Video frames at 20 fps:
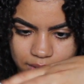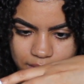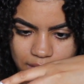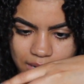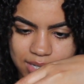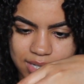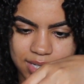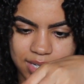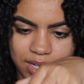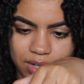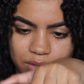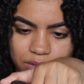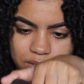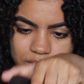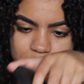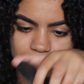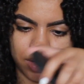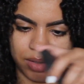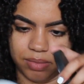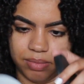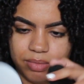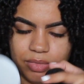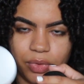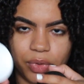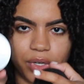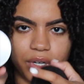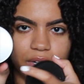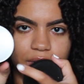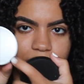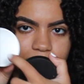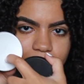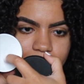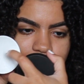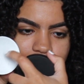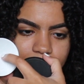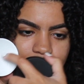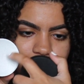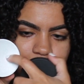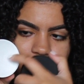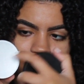It's sealed, so we're good.
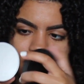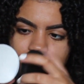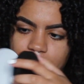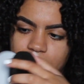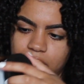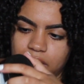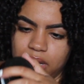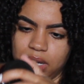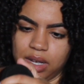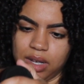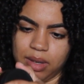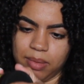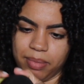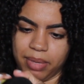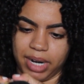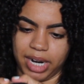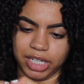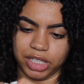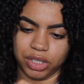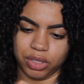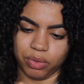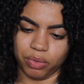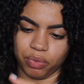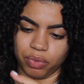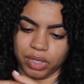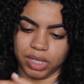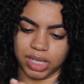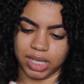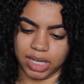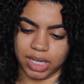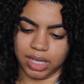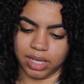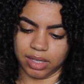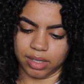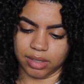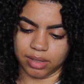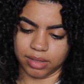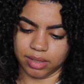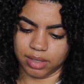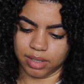But I should really
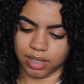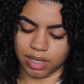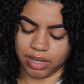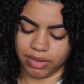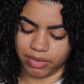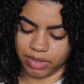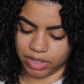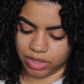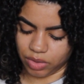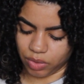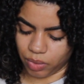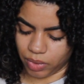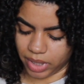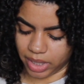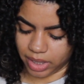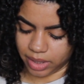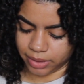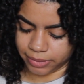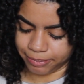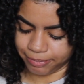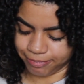give this away.